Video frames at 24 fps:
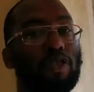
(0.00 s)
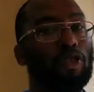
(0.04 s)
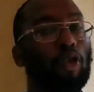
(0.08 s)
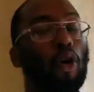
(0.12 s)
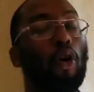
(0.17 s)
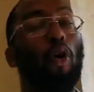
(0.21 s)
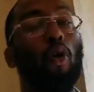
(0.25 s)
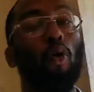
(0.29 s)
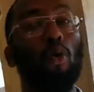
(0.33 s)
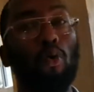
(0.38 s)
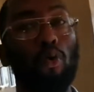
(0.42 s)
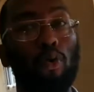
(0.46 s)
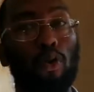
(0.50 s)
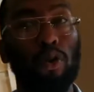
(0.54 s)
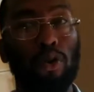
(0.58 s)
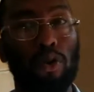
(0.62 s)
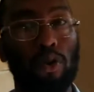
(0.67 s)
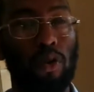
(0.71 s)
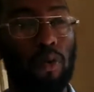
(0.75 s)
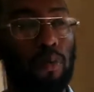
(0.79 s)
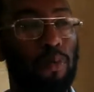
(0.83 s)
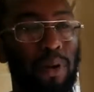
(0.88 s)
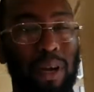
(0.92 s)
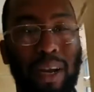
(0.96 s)
it's the
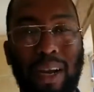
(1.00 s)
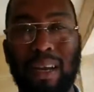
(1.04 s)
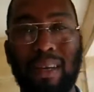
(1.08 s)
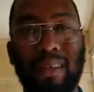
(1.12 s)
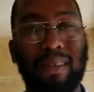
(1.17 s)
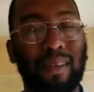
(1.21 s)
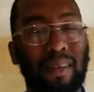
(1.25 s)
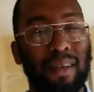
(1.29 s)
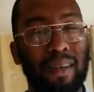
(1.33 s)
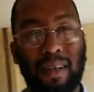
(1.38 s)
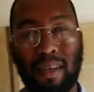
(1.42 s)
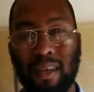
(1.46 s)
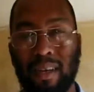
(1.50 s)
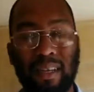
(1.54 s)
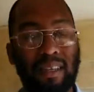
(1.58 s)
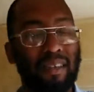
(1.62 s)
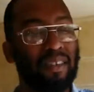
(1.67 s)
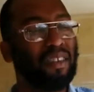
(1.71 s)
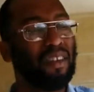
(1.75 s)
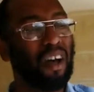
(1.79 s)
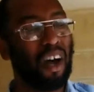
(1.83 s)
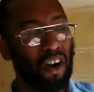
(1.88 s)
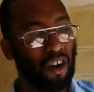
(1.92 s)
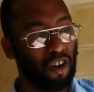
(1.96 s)
old double glazing.
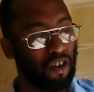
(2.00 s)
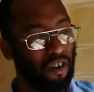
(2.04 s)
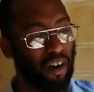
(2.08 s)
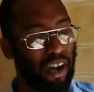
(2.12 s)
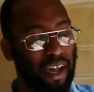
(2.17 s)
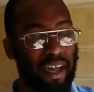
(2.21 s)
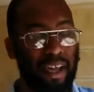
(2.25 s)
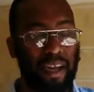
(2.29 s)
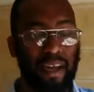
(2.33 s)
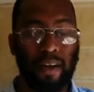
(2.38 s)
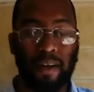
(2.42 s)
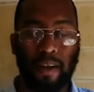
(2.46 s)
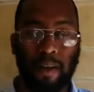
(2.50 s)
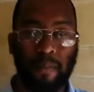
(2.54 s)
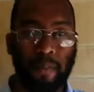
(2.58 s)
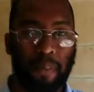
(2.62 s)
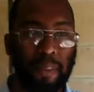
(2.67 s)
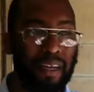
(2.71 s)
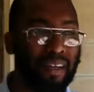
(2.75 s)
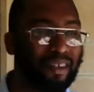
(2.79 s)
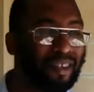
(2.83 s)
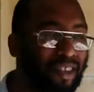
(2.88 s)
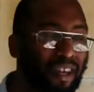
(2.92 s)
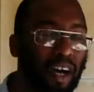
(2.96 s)
It's not great.
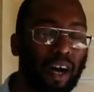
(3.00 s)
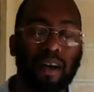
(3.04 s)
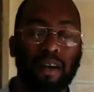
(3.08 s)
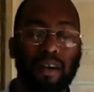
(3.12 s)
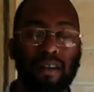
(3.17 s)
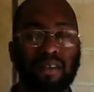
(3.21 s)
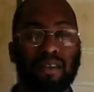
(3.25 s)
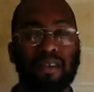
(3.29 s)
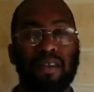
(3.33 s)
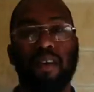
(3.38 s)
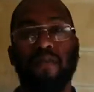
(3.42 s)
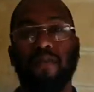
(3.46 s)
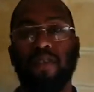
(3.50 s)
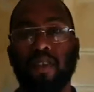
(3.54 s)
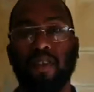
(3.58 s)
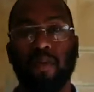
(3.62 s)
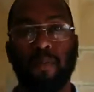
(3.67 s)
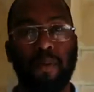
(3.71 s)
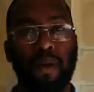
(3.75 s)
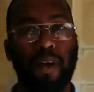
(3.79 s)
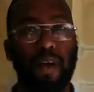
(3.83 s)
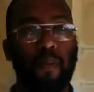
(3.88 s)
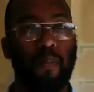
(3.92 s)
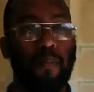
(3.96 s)
It's not going to serve us a
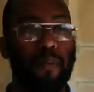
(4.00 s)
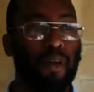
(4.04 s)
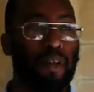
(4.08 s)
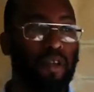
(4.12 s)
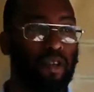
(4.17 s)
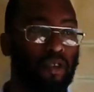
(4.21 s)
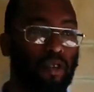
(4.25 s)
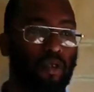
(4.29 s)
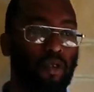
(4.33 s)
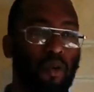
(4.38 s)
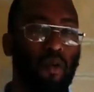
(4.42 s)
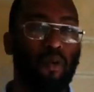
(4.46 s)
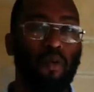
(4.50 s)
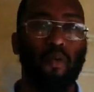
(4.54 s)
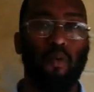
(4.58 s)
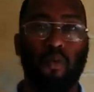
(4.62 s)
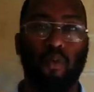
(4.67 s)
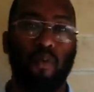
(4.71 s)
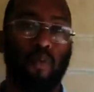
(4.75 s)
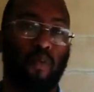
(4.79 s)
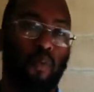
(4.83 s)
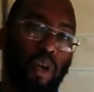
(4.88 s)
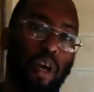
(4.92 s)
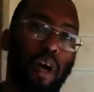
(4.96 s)
purpose, so
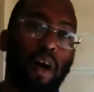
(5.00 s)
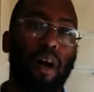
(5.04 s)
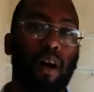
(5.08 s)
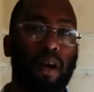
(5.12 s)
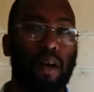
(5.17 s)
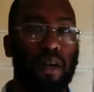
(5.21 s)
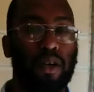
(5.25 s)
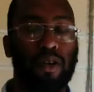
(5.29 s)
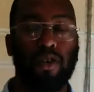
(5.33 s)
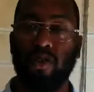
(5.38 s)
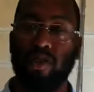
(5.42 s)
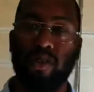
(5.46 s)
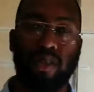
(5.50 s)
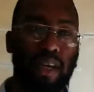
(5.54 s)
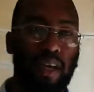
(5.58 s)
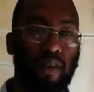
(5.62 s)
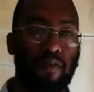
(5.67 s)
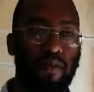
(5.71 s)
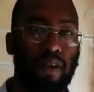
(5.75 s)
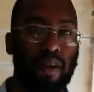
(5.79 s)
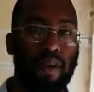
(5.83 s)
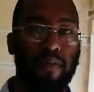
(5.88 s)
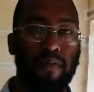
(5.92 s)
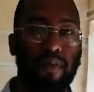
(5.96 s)
we are going to just
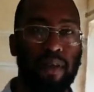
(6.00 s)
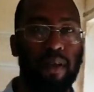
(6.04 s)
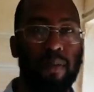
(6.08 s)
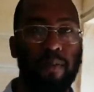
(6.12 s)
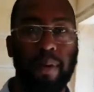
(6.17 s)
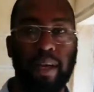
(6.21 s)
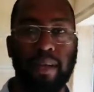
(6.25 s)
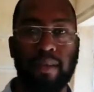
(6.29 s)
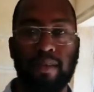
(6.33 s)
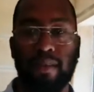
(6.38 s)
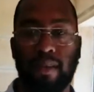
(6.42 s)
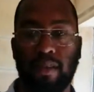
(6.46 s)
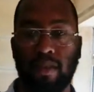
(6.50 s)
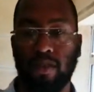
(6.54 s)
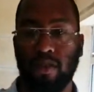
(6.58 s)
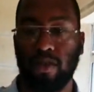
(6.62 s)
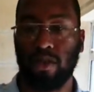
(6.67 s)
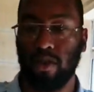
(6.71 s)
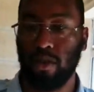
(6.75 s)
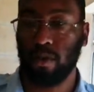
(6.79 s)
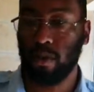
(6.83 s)
get rid of it. It makes sense